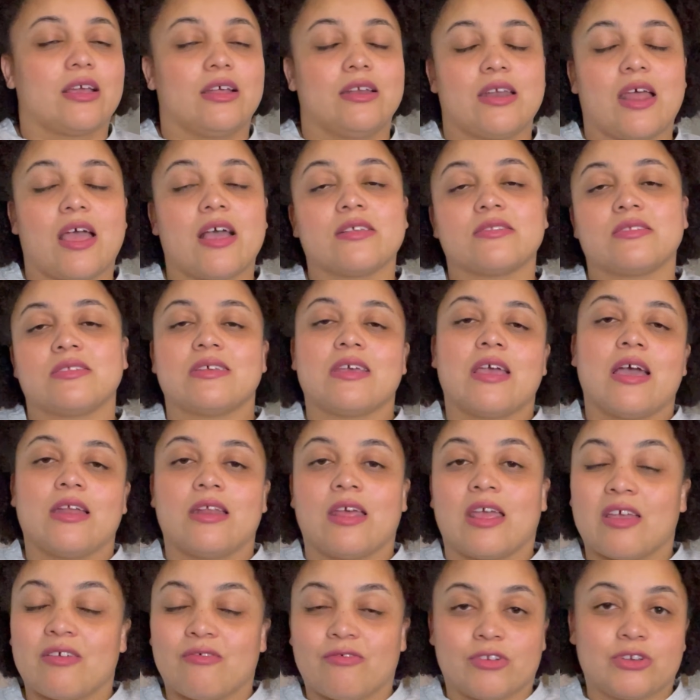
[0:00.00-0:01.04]
a nasty
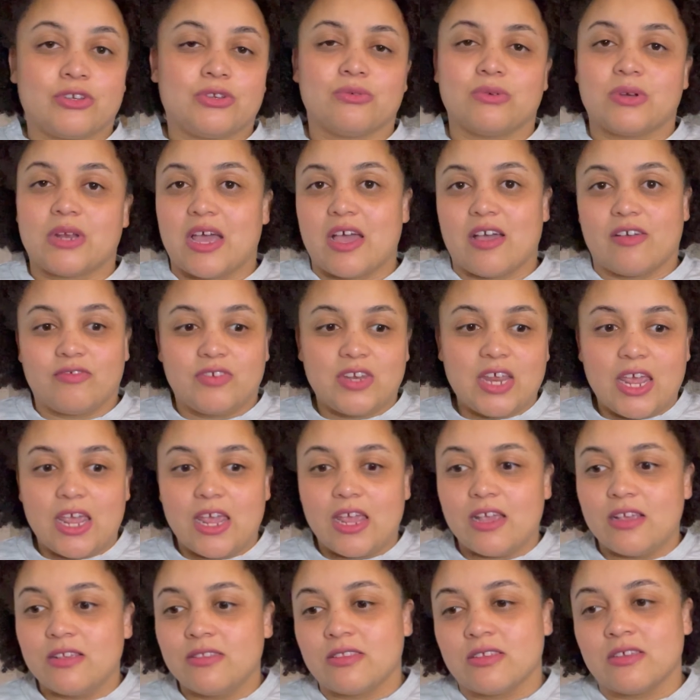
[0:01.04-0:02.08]
headache for 2.5
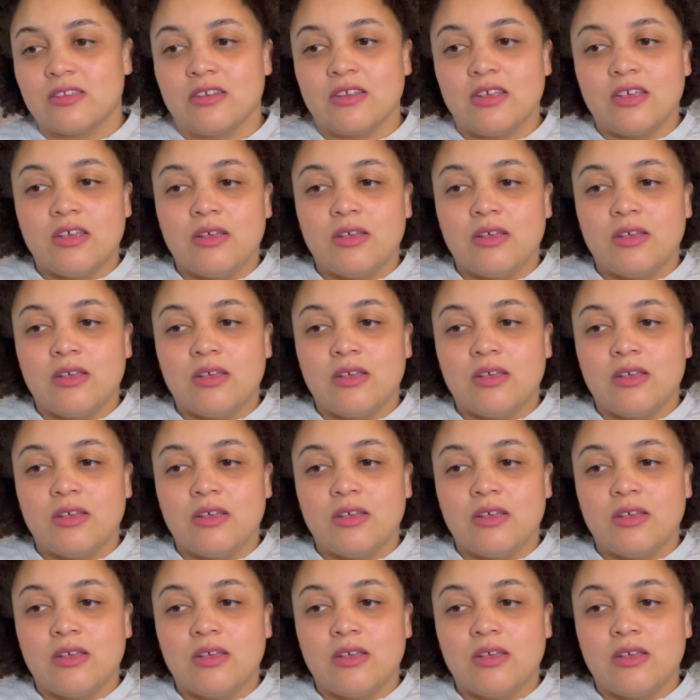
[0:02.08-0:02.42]
days and